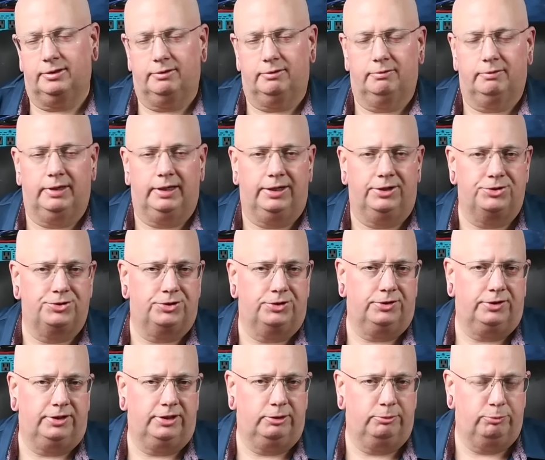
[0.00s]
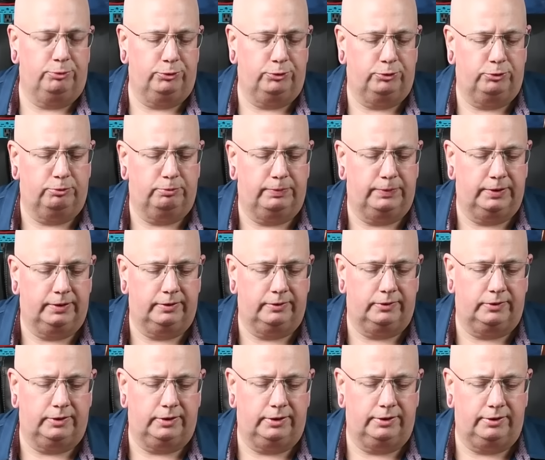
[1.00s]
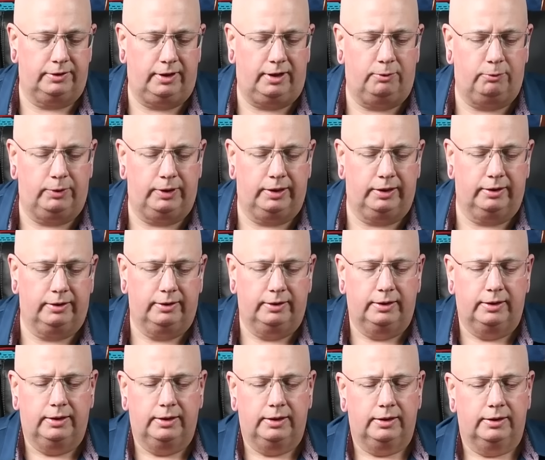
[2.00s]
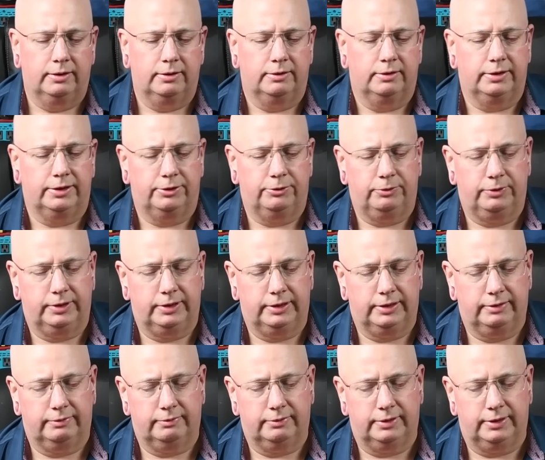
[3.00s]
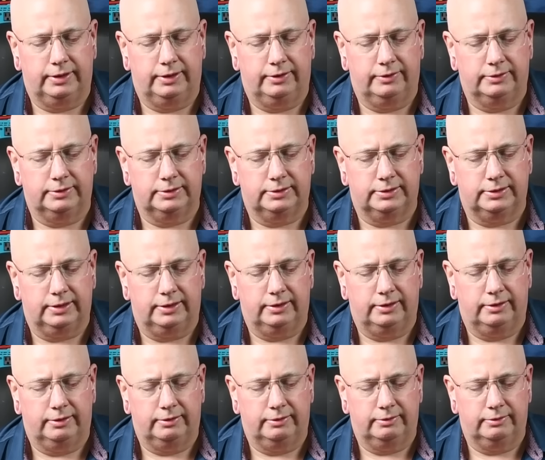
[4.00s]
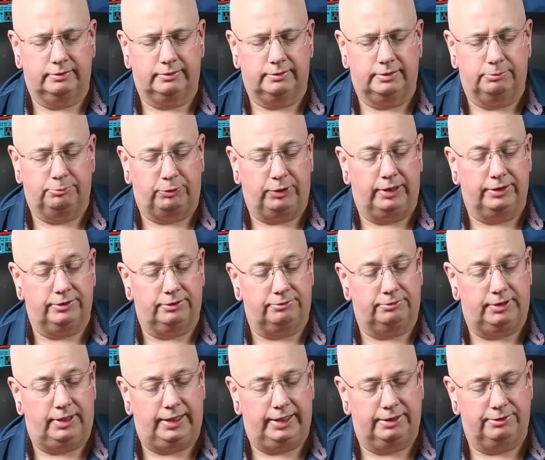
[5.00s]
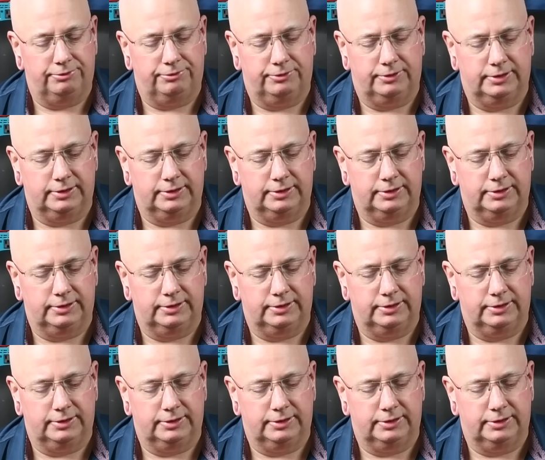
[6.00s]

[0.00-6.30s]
know ancient Hebrew, but uh, Yahweh literally is uh, the breath of life.